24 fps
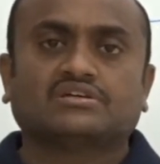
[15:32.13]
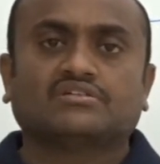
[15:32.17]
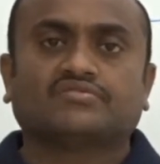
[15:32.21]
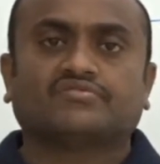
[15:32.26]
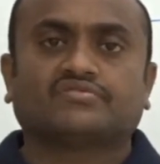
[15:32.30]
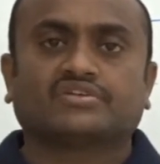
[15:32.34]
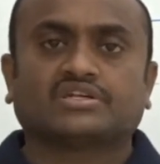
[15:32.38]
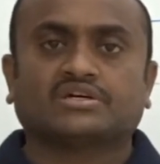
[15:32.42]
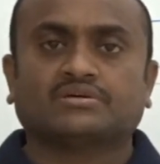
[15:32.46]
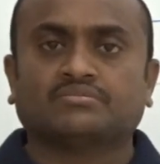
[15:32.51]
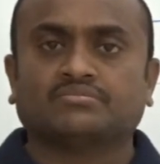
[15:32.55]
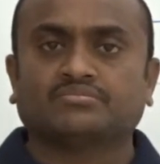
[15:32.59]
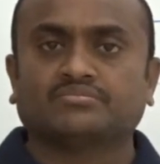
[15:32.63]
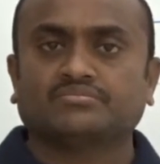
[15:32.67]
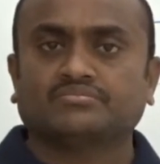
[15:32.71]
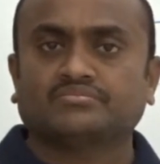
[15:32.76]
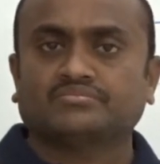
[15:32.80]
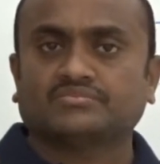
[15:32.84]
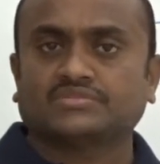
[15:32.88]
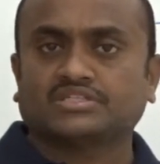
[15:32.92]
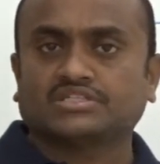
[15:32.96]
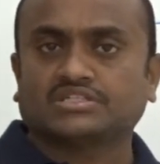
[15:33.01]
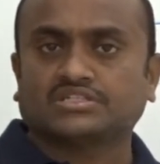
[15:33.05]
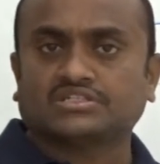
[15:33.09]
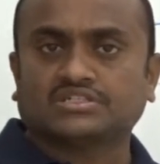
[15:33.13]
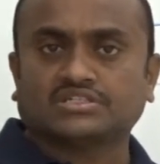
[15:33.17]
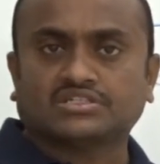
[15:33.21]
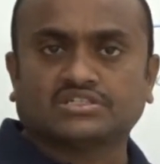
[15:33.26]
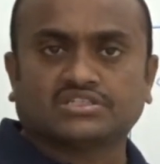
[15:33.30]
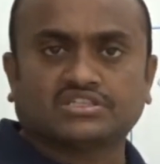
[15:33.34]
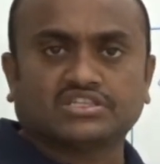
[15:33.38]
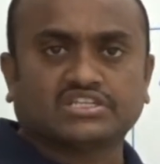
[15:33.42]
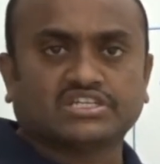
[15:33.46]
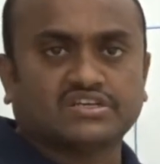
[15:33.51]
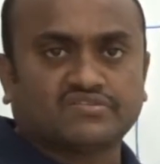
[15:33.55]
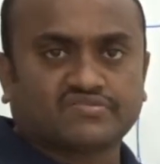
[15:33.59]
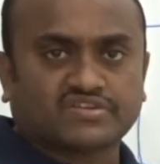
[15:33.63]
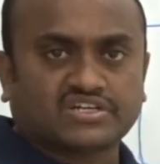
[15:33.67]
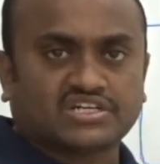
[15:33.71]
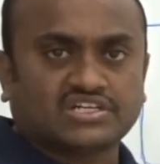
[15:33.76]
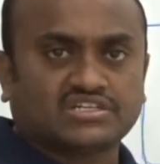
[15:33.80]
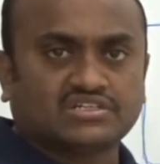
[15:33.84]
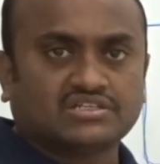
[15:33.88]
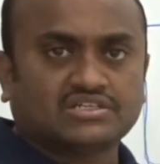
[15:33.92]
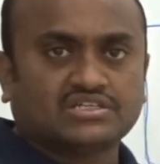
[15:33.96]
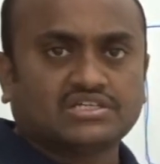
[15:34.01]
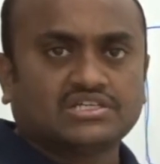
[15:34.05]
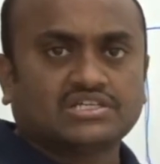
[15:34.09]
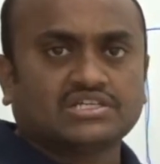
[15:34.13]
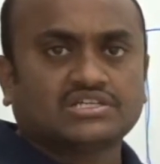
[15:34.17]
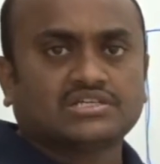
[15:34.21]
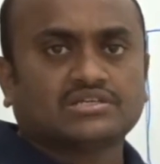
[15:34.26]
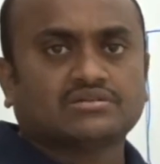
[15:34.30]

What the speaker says: from the different